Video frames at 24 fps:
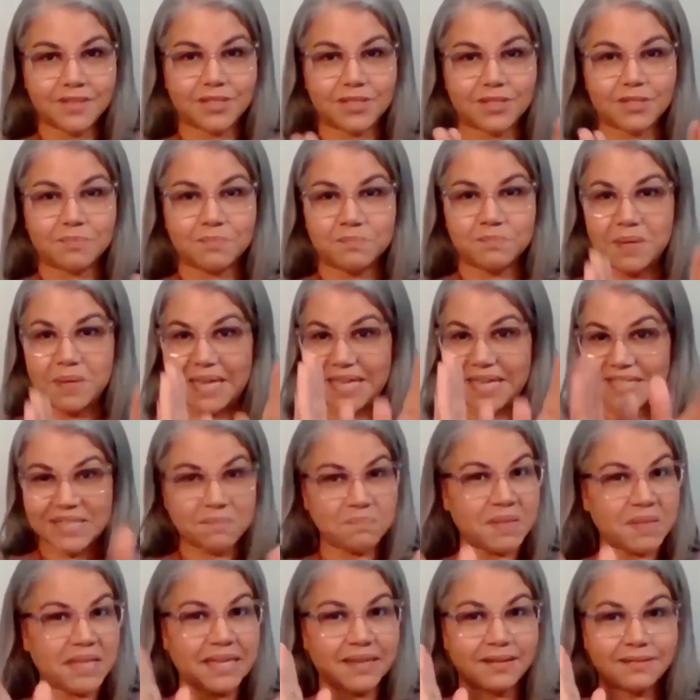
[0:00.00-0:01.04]
Just pick
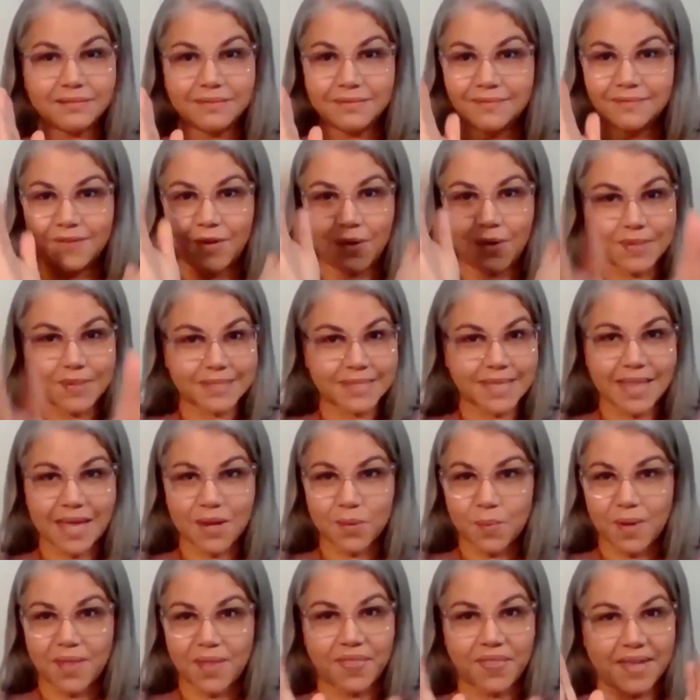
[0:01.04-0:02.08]
something, focus on
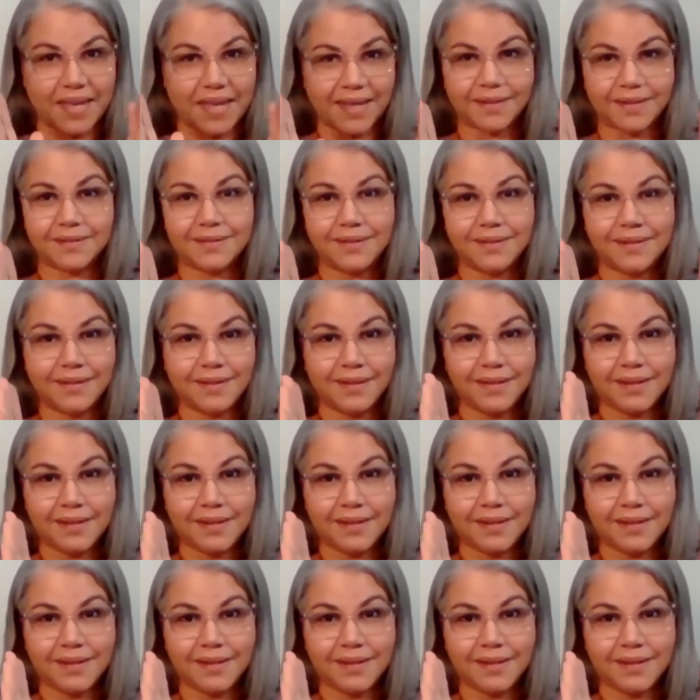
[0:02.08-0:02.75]
that one thing.